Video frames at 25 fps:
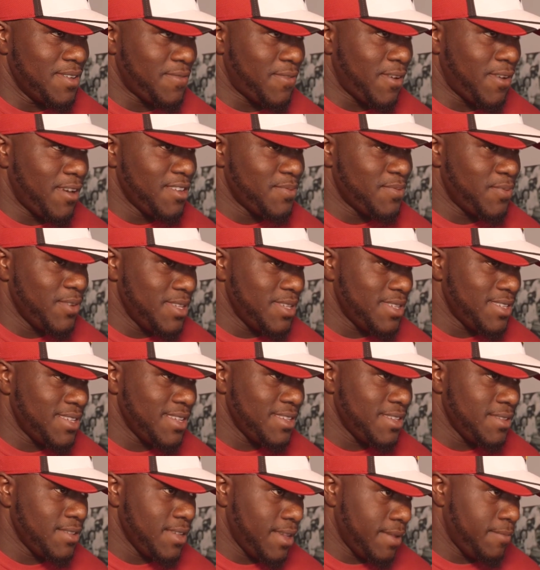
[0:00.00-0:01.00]
first
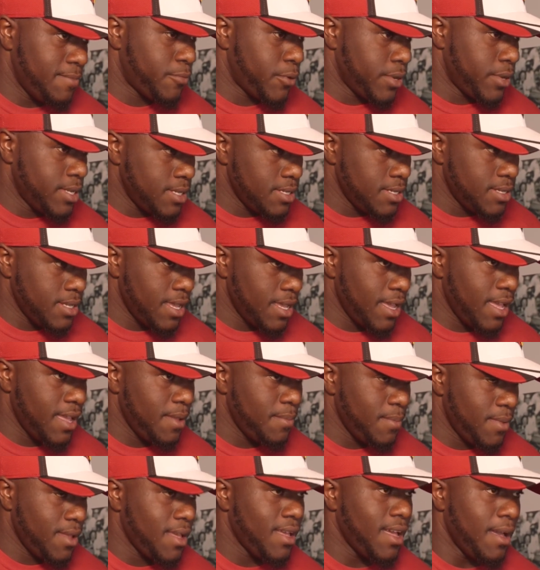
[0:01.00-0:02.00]
preseason
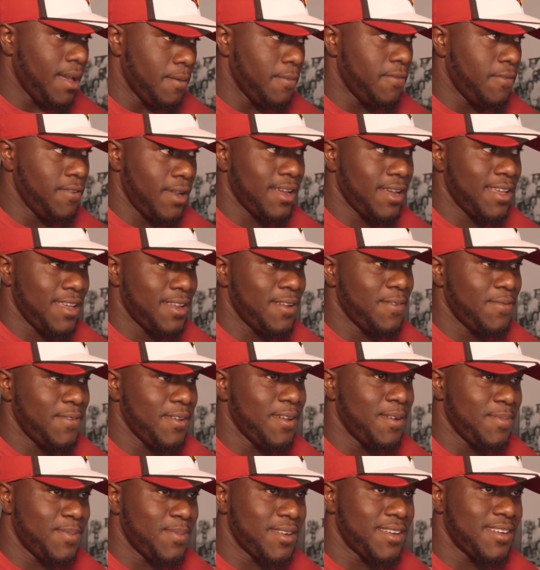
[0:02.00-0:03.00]
game, I'm going to feel like an
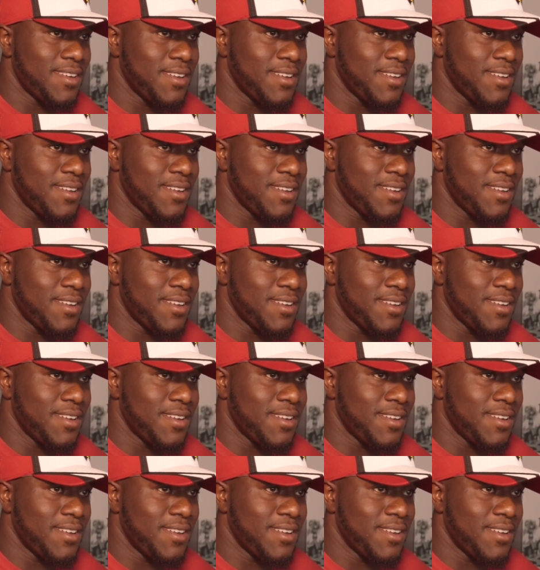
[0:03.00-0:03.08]
NFL player,